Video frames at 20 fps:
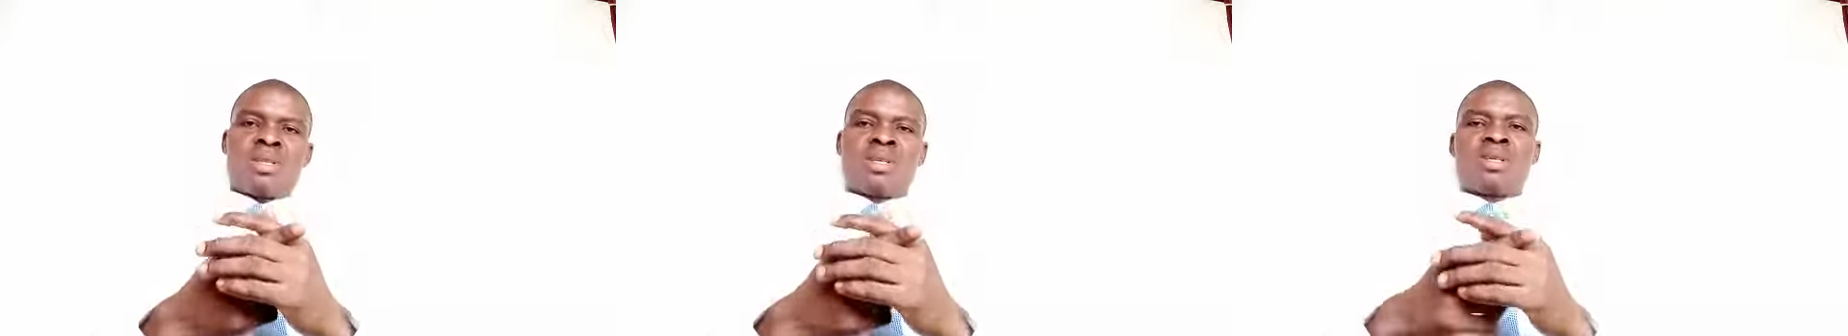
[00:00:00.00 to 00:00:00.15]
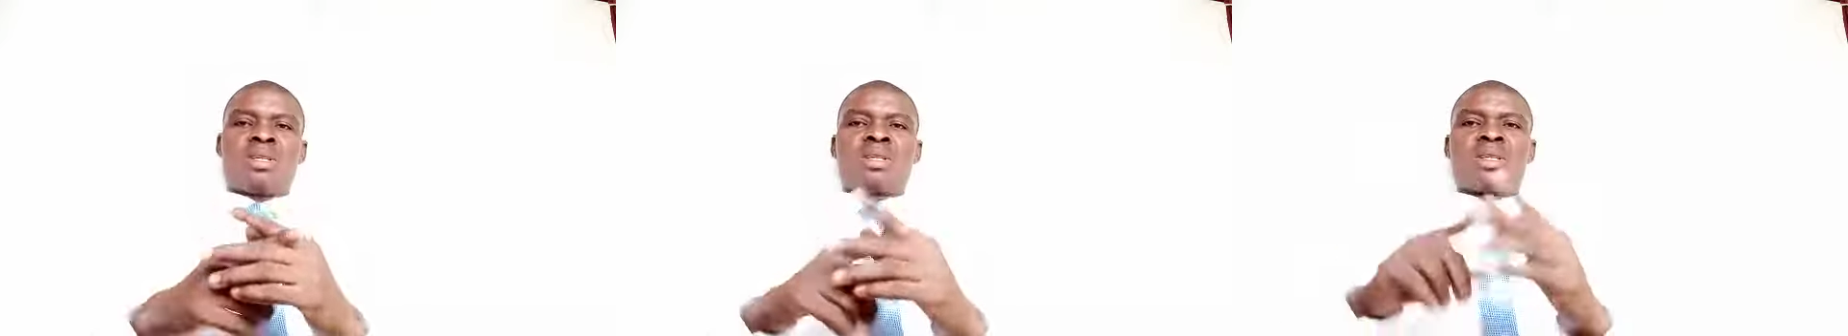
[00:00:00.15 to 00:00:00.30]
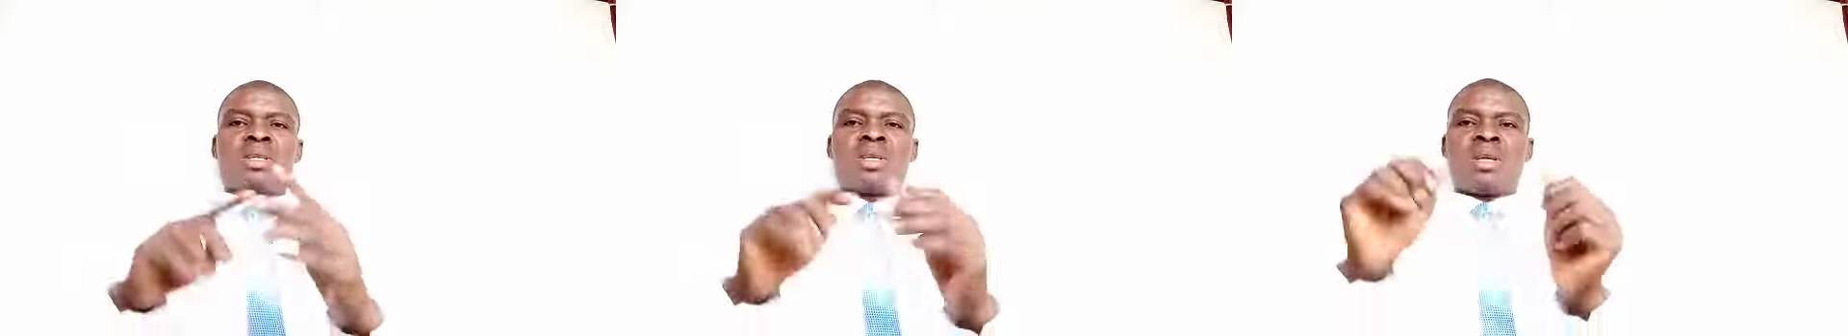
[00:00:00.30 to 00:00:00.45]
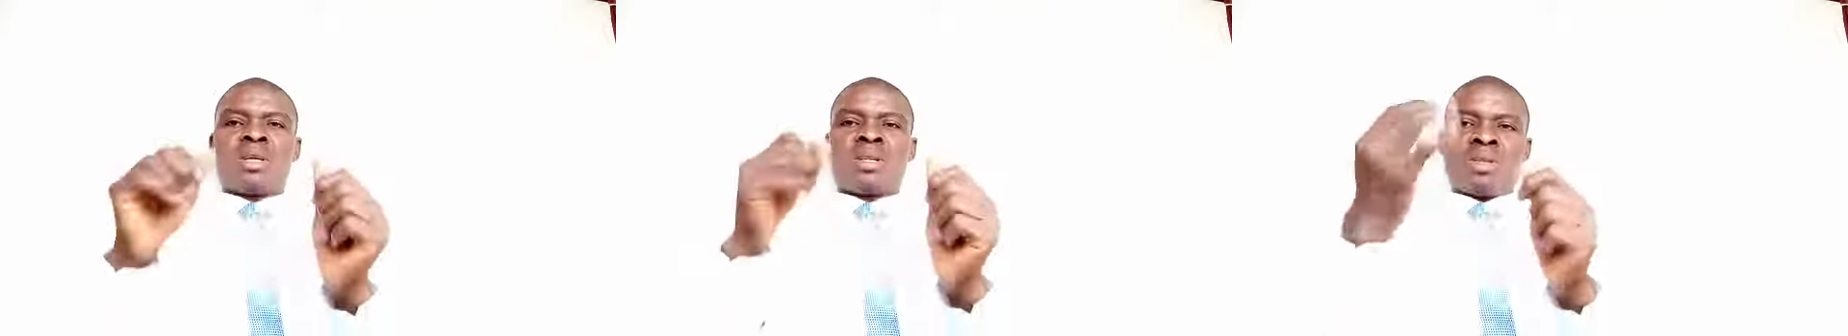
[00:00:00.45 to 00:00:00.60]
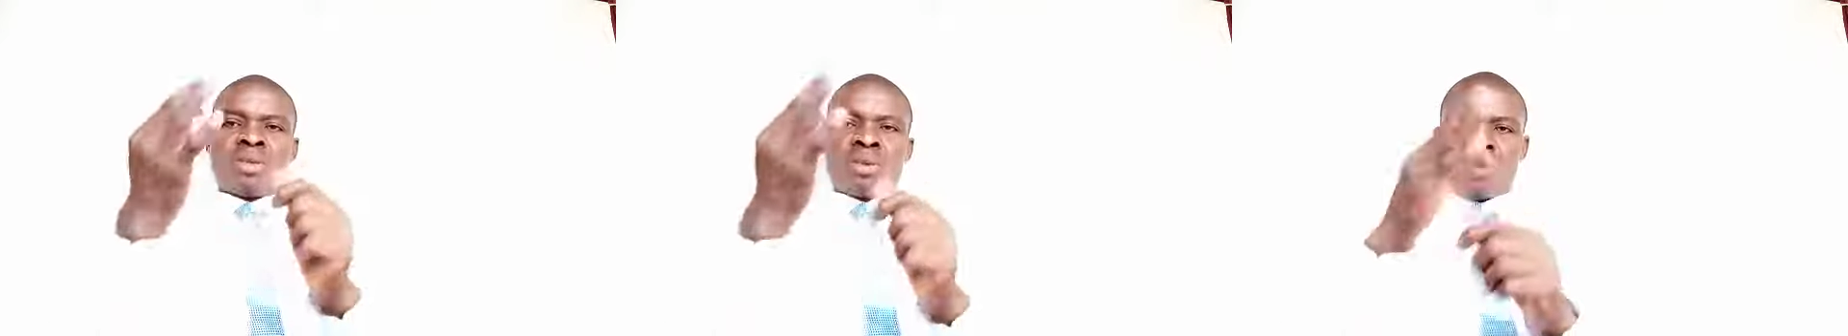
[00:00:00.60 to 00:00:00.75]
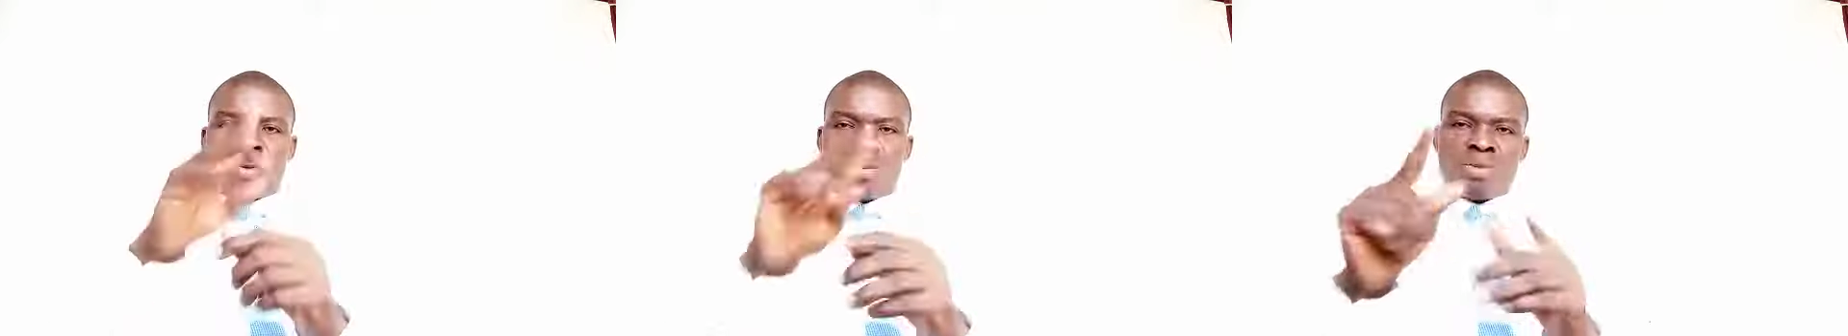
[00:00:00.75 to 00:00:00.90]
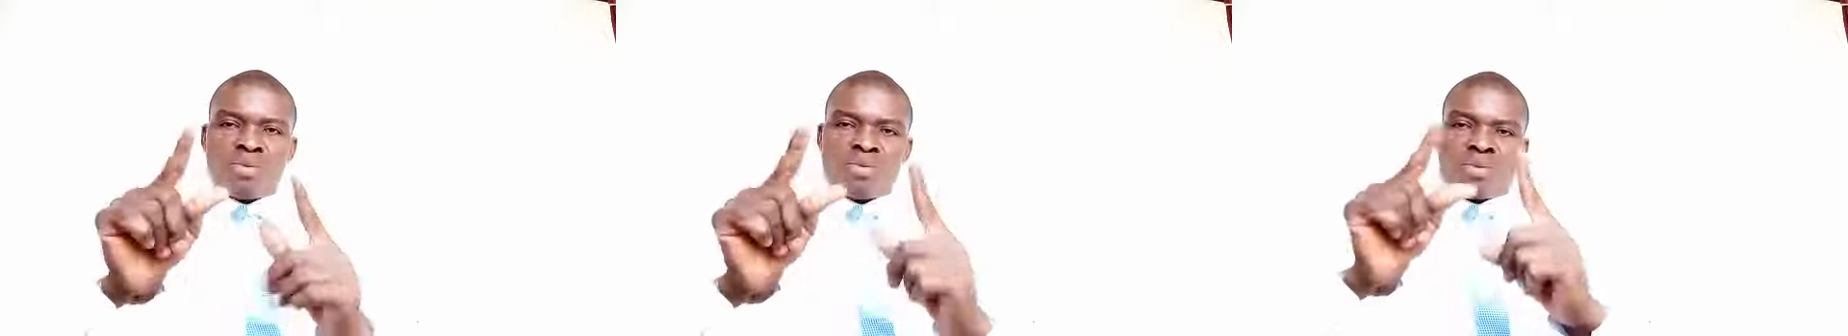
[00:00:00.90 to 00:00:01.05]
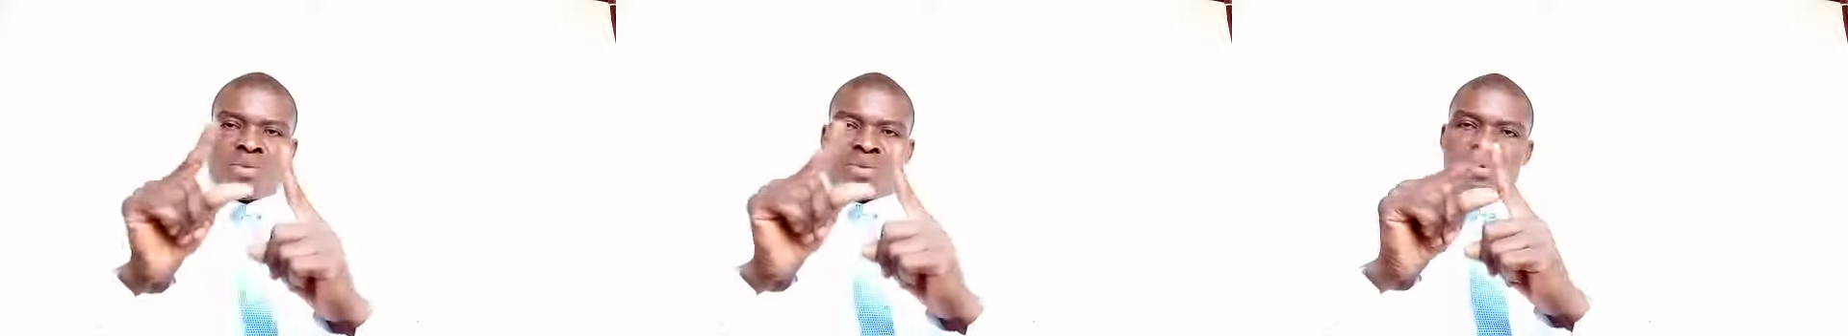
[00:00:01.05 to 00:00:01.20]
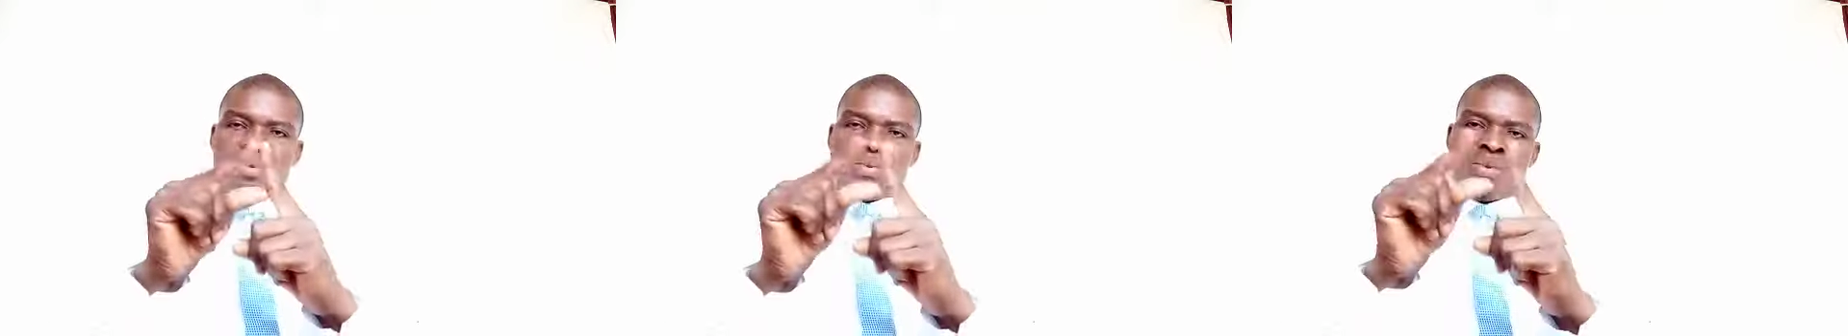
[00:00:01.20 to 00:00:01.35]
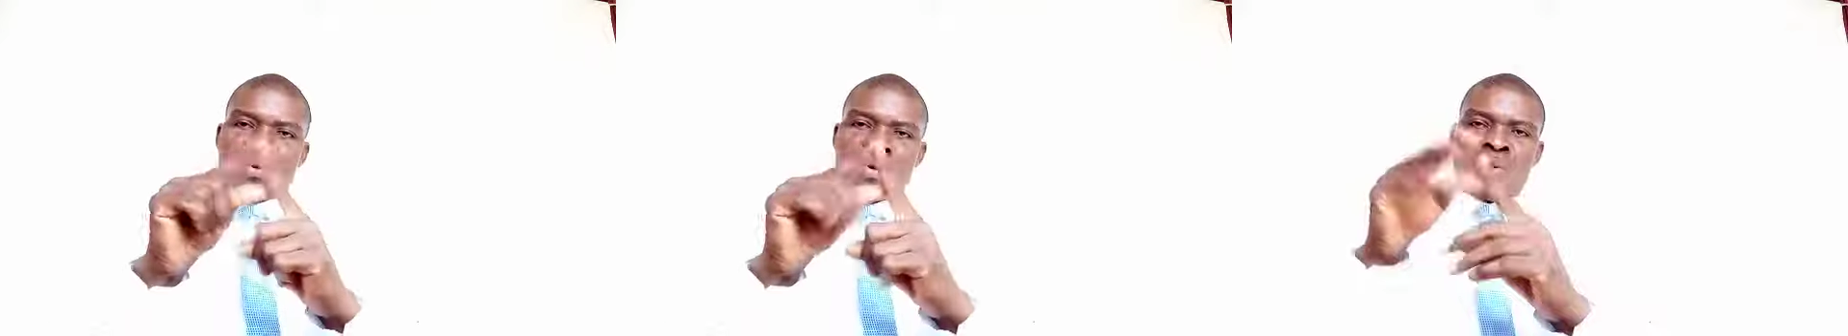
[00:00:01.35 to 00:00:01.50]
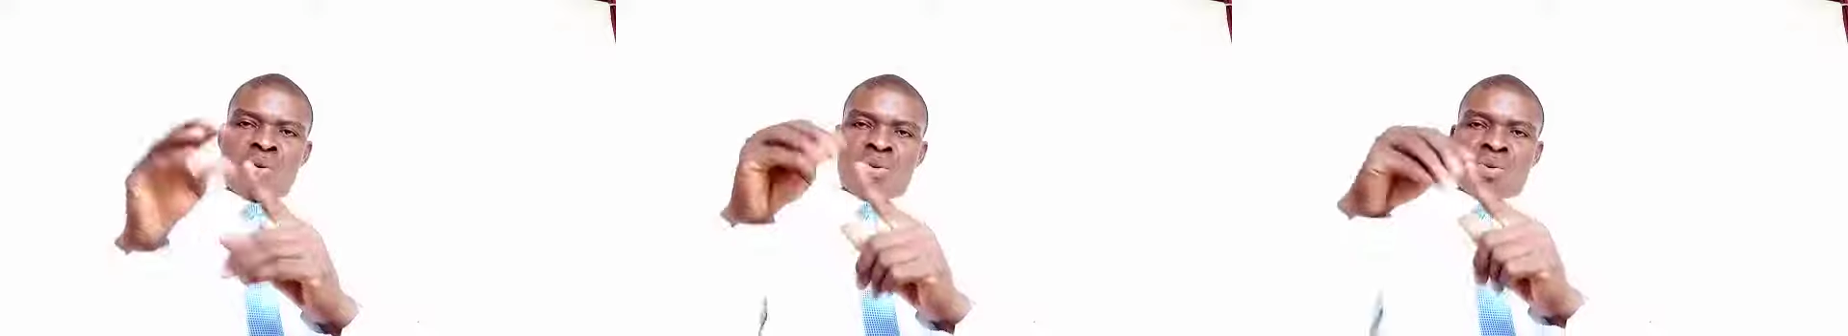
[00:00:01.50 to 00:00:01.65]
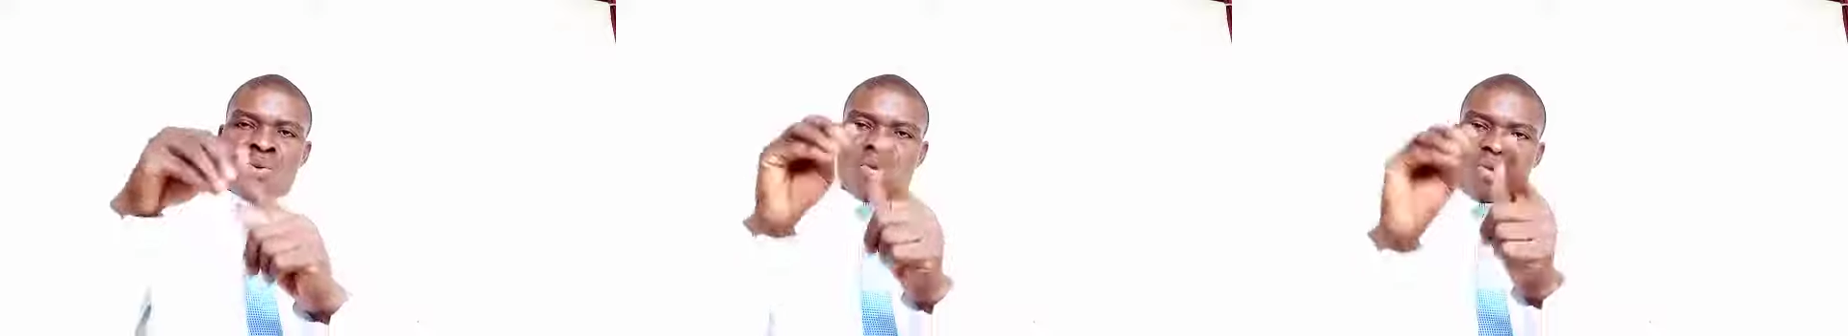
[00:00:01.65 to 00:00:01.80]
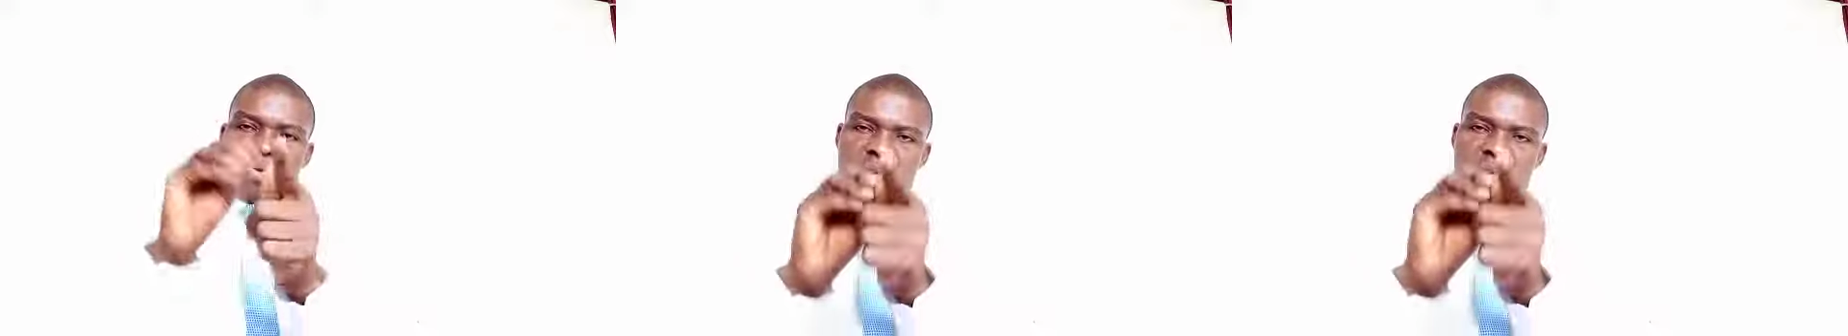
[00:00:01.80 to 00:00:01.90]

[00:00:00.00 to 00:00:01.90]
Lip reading: an accented syllables,